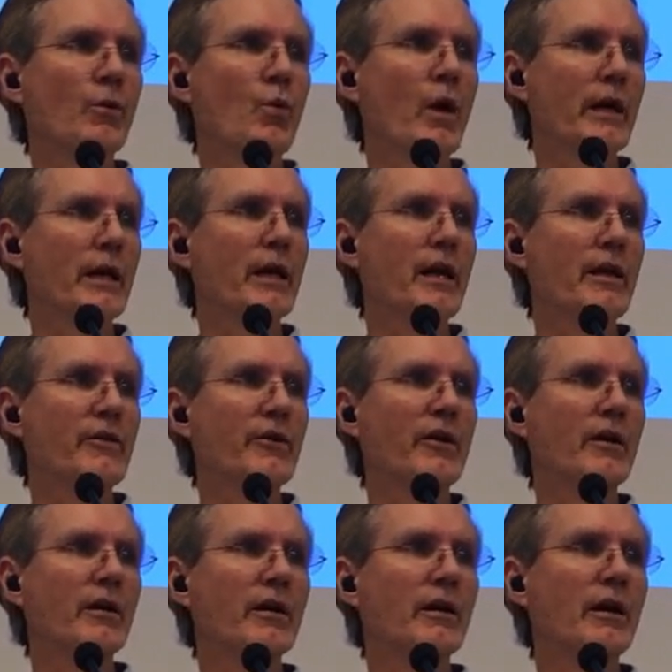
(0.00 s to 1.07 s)
one another.
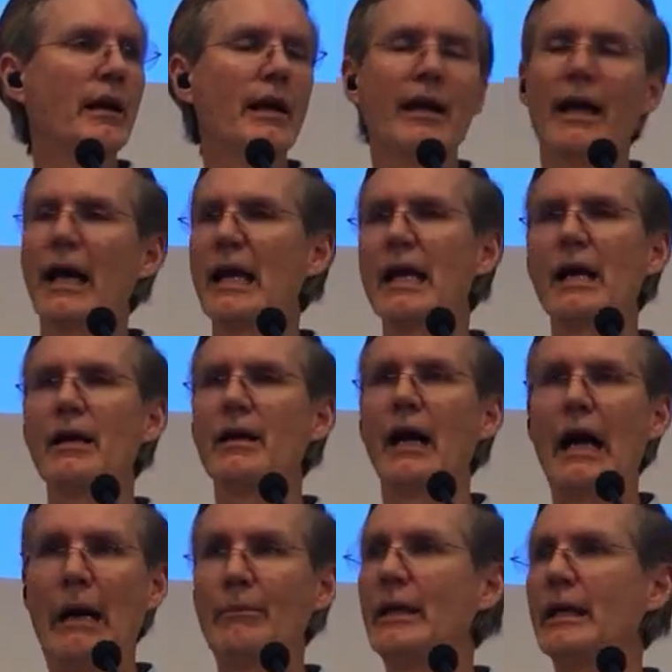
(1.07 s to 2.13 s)
And
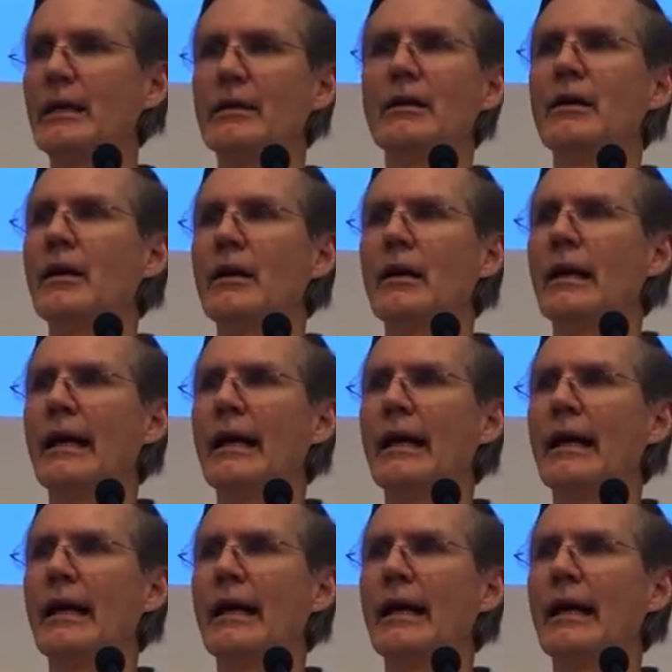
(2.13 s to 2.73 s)
I, I mean,